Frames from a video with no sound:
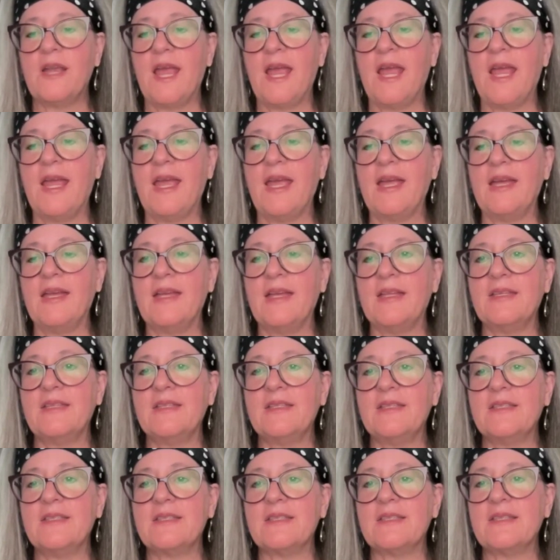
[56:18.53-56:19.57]

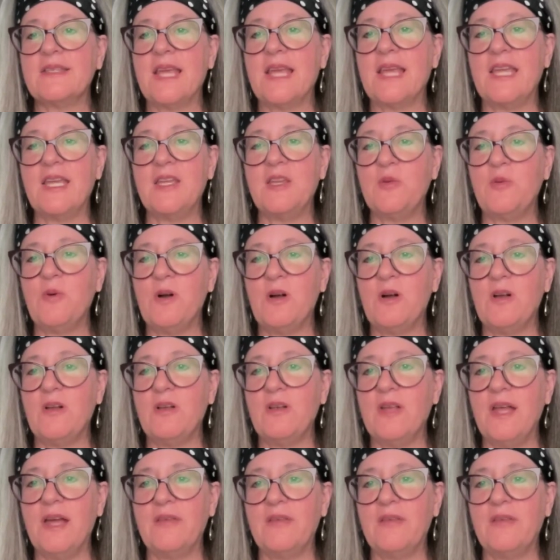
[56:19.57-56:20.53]
And thank you all.